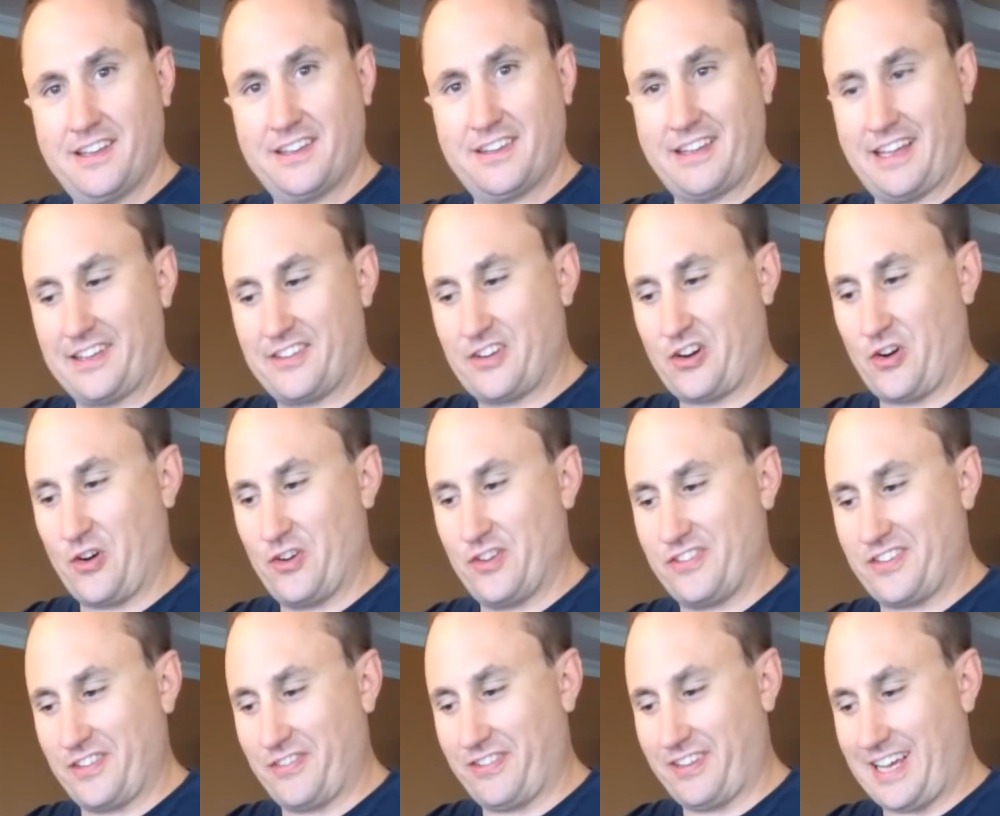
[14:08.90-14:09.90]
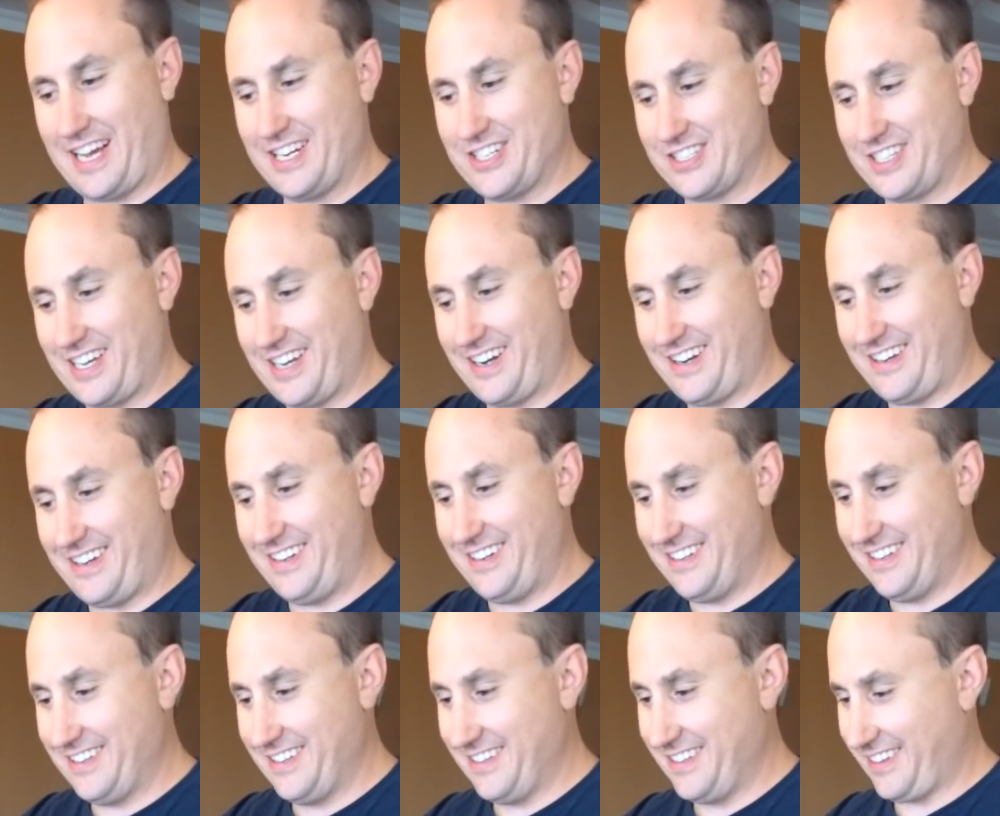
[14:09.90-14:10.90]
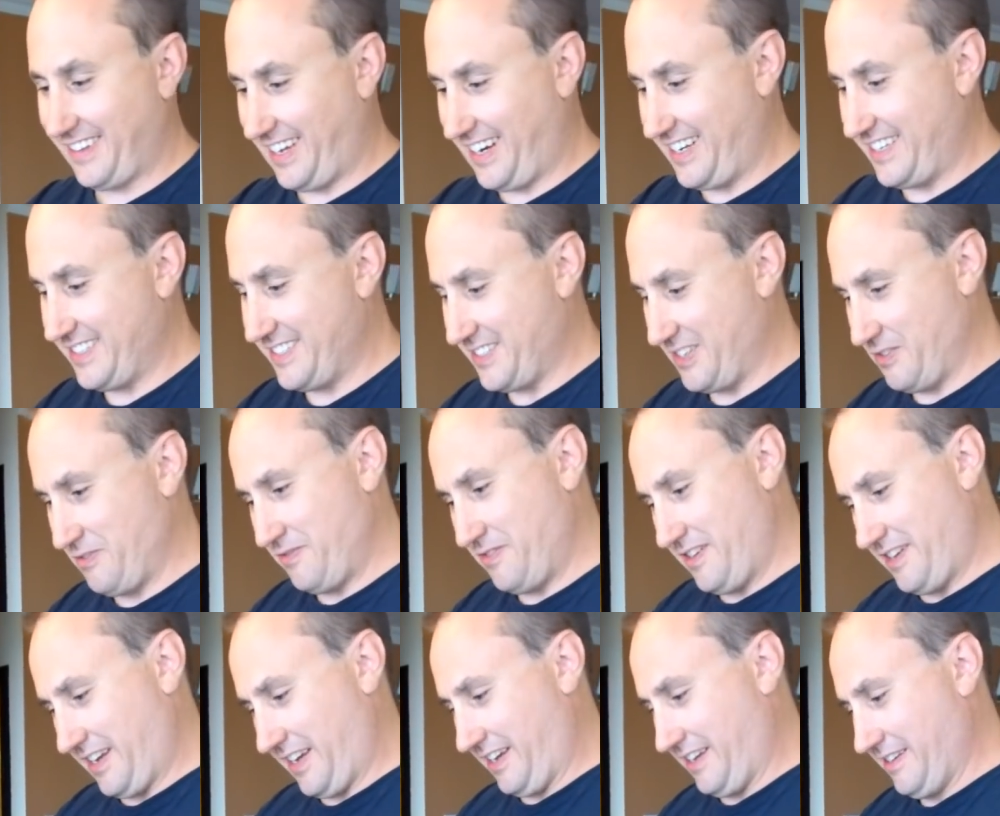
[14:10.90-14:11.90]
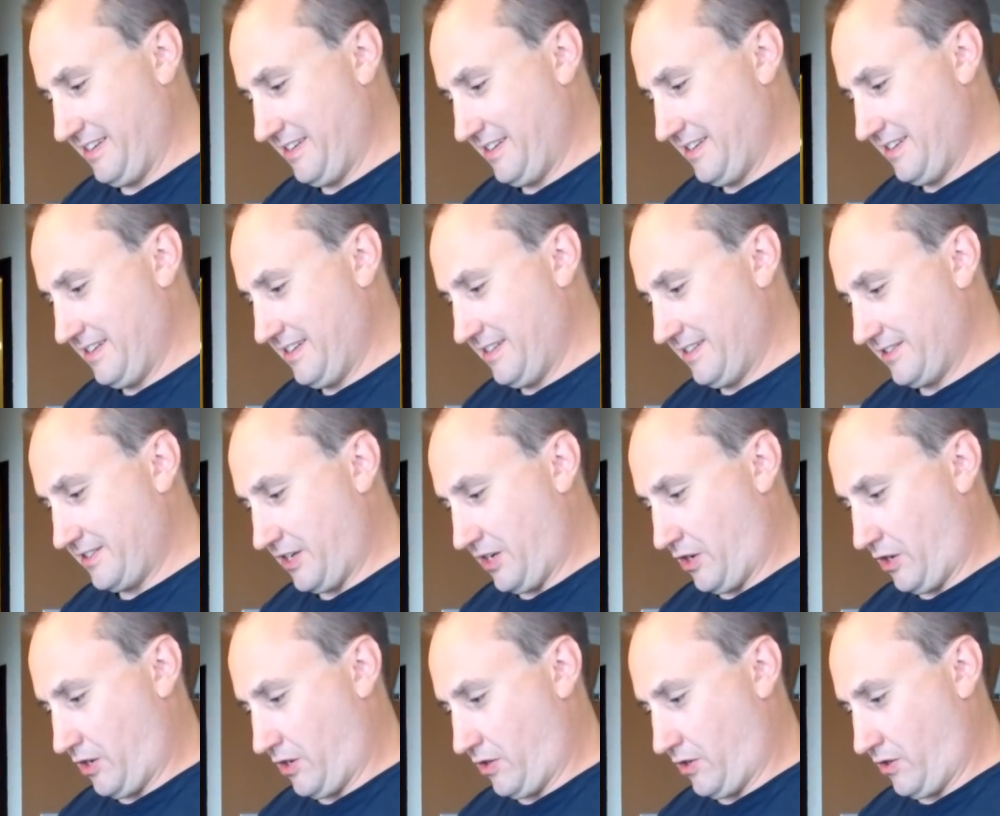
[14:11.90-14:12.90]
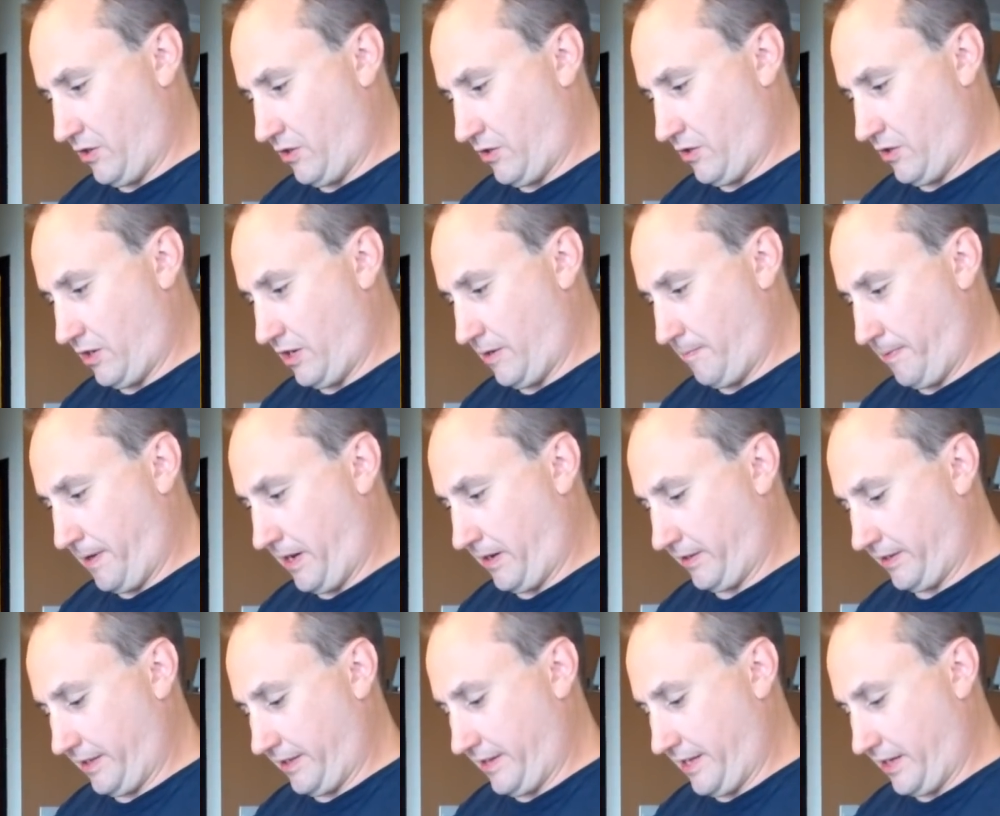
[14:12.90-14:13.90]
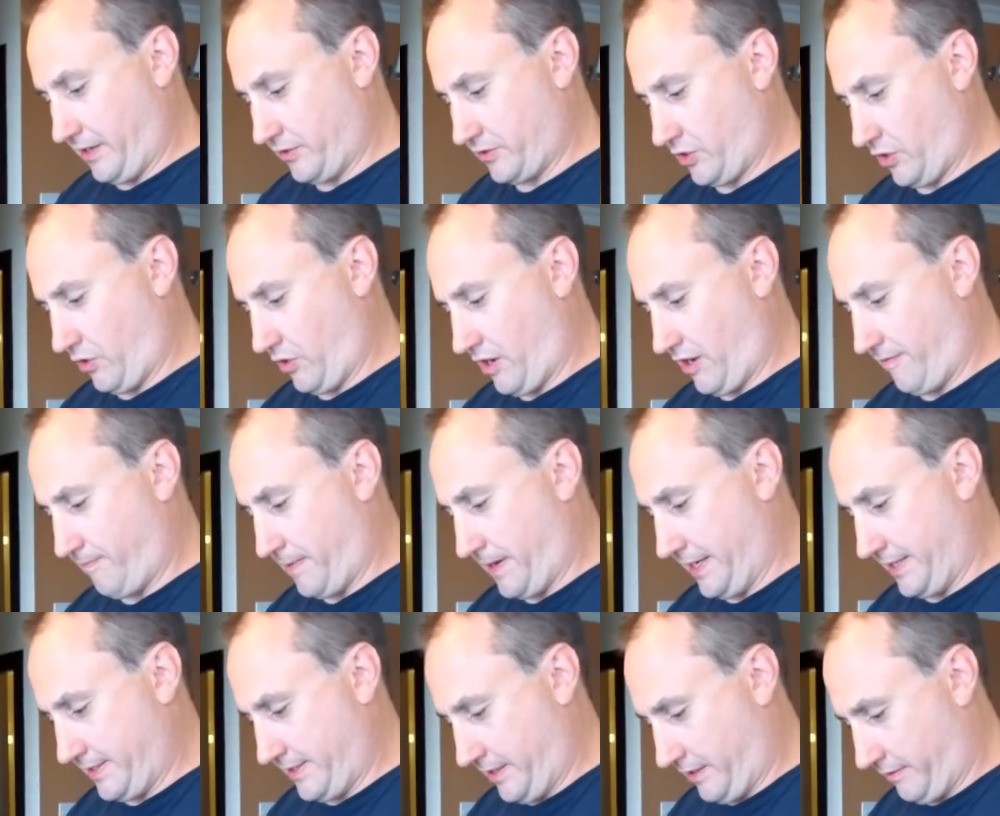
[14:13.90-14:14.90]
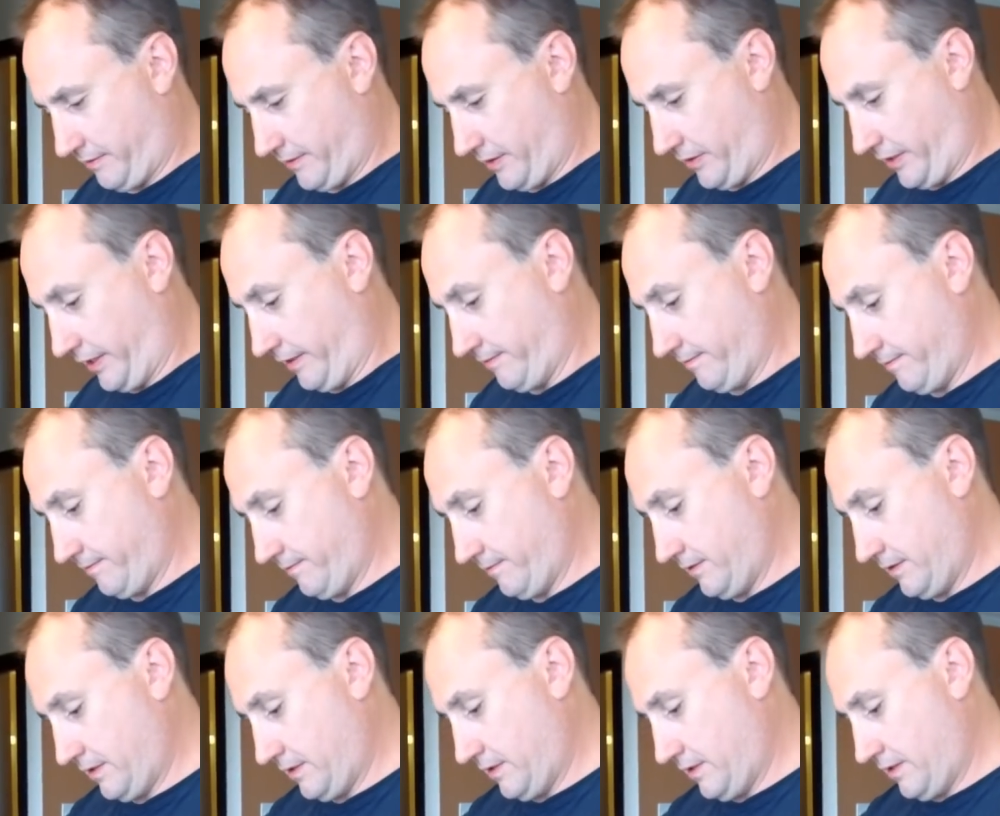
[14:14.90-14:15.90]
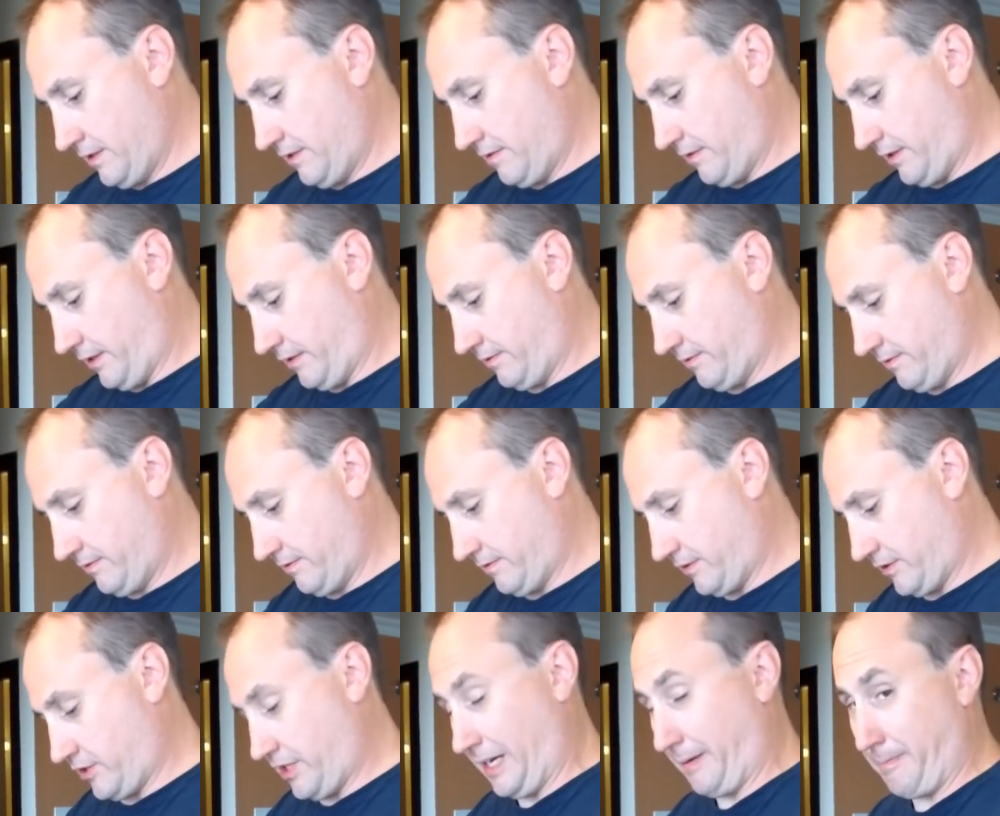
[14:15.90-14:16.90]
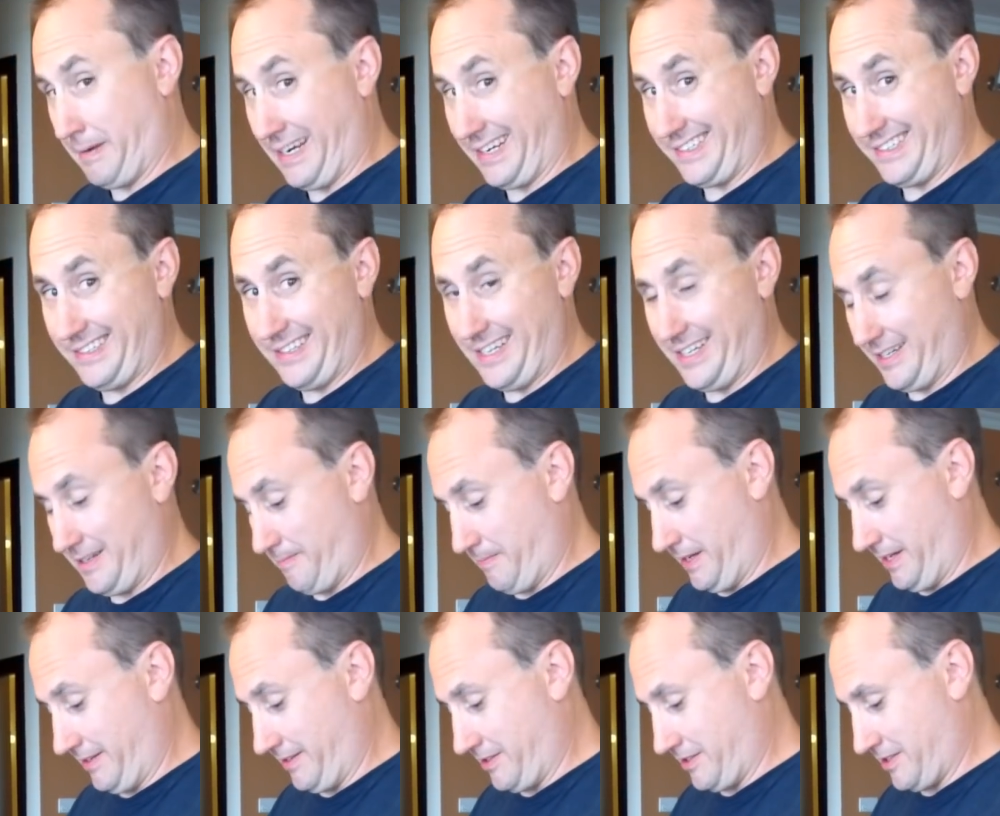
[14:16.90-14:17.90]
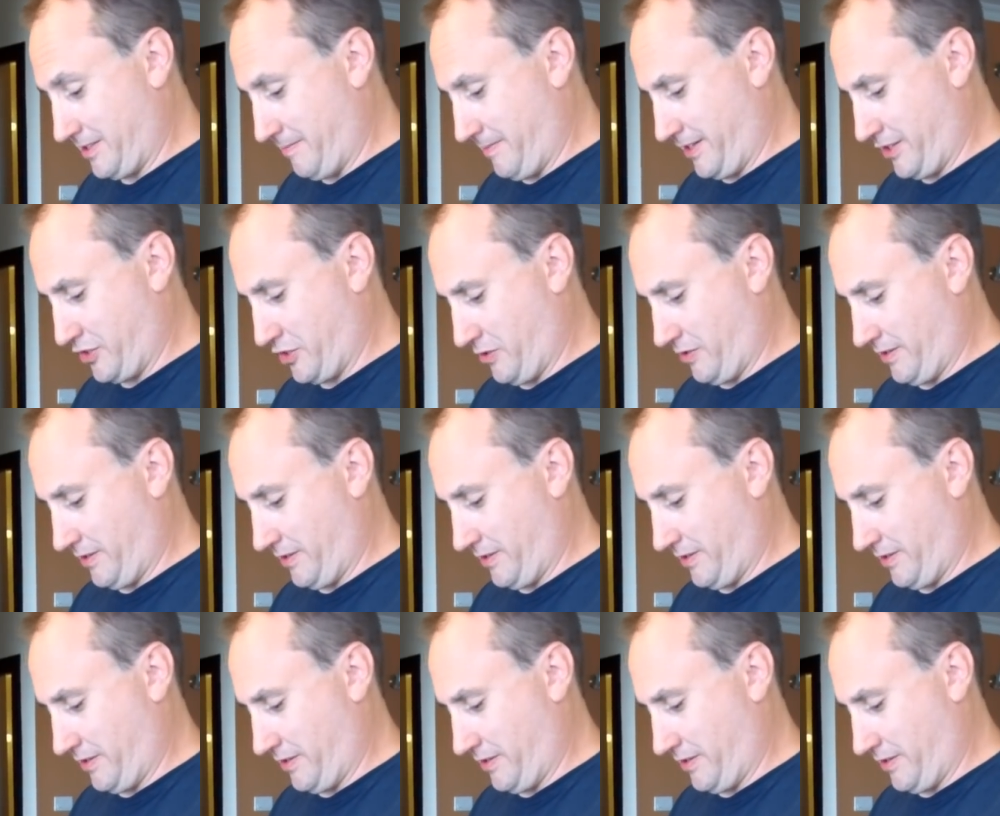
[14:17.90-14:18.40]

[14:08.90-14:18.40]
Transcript: So that turns the flashlight on? That is so funny. So, and apparently that'll turn off by itself. Okay. Well, we'll check back on that in a bit just to make sure.